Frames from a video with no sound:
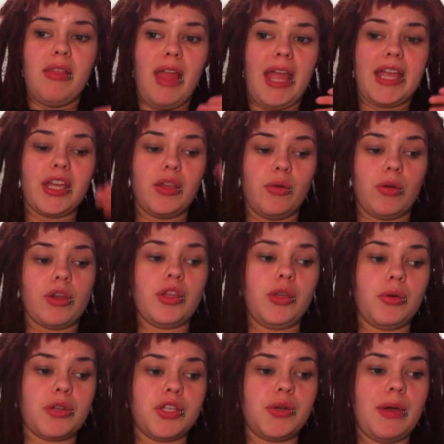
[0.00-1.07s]
Like, you
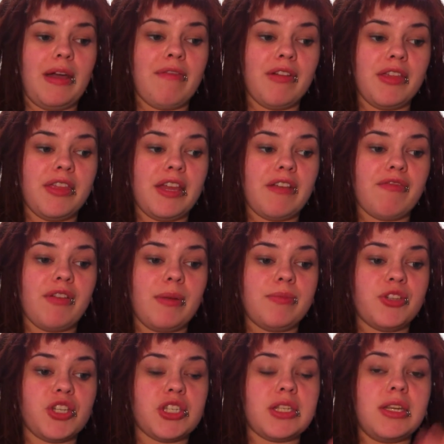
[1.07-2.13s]
can do everything
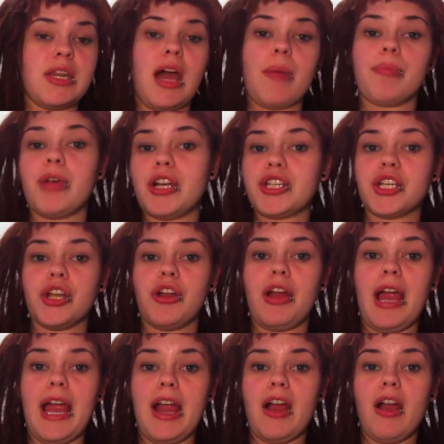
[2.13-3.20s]
from just not brushing your
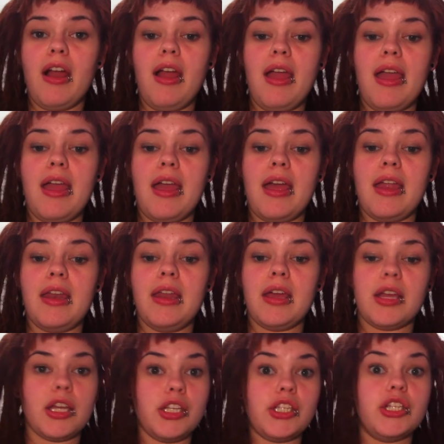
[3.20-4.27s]
hair and
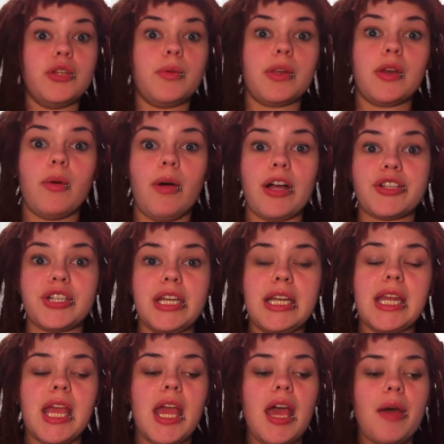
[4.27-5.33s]
continuing to wash
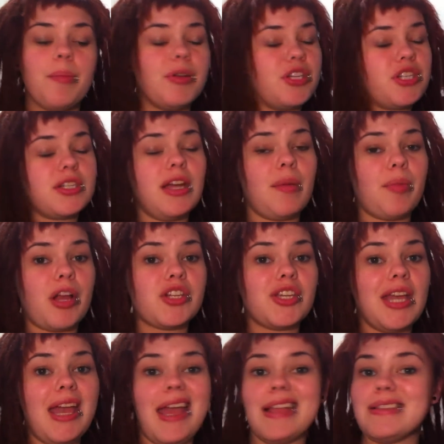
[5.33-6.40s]
it, but just not
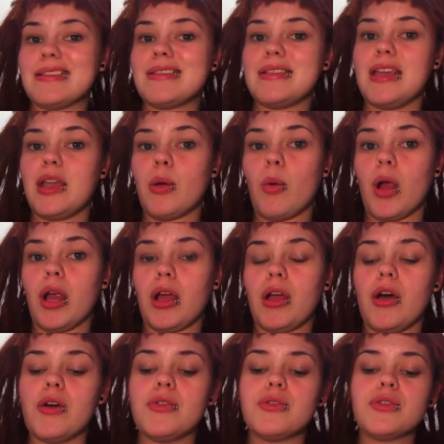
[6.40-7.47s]
brushing it and seeing where it
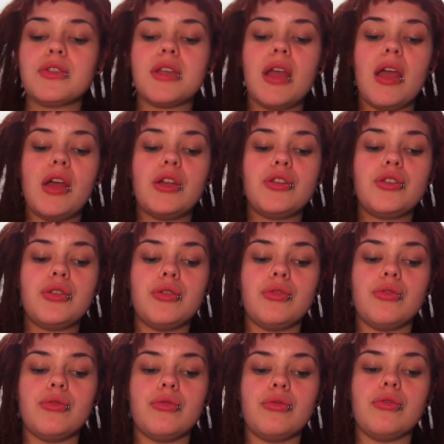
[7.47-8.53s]
goes,
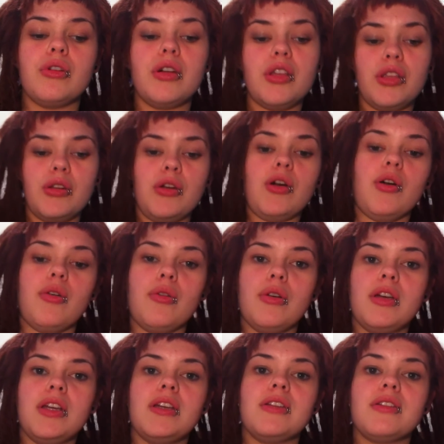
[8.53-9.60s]
to, you know,